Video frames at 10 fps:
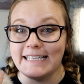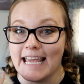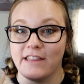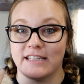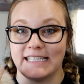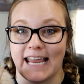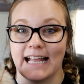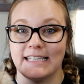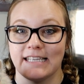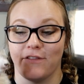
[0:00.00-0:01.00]
can take the
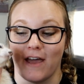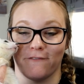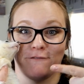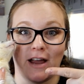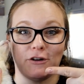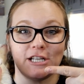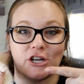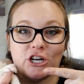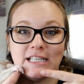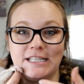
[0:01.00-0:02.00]
stance that
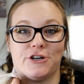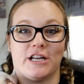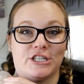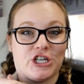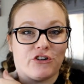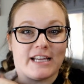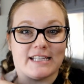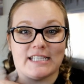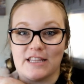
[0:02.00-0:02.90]
ferrets are considered injurious